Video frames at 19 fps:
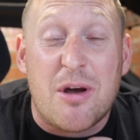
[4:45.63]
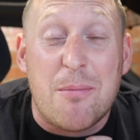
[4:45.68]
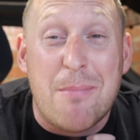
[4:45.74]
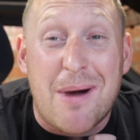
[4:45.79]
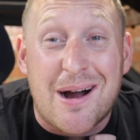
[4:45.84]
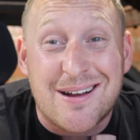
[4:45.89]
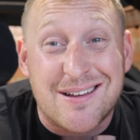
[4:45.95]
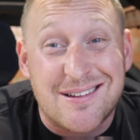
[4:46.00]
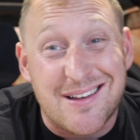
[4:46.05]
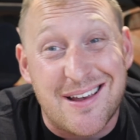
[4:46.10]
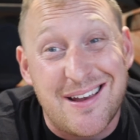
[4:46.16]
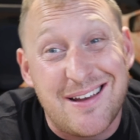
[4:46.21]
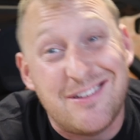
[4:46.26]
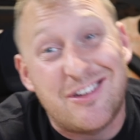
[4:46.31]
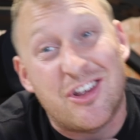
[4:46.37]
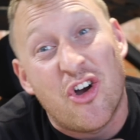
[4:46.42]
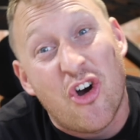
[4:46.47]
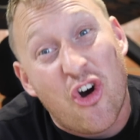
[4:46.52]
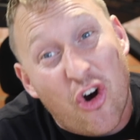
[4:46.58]
magazines
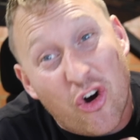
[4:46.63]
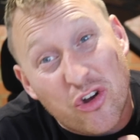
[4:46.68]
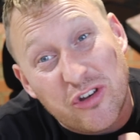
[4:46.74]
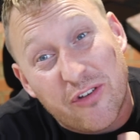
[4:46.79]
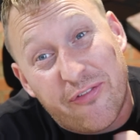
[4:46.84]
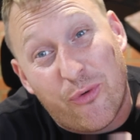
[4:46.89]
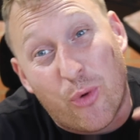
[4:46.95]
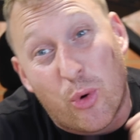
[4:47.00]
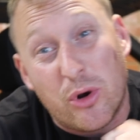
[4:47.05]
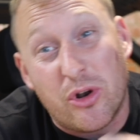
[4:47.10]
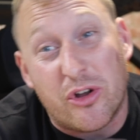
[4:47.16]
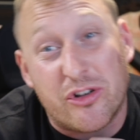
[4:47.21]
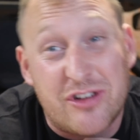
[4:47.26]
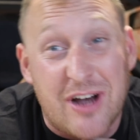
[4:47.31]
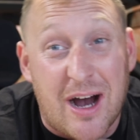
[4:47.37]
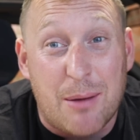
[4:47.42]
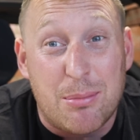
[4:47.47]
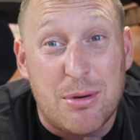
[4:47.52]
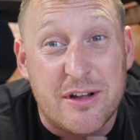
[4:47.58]
on your phone or
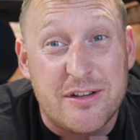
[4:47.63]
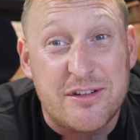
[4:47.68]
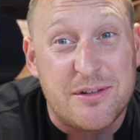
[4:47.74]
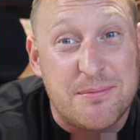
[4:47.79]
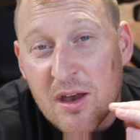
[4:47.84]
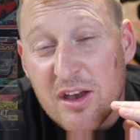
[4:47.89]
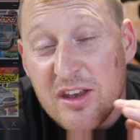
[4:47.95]
tablet.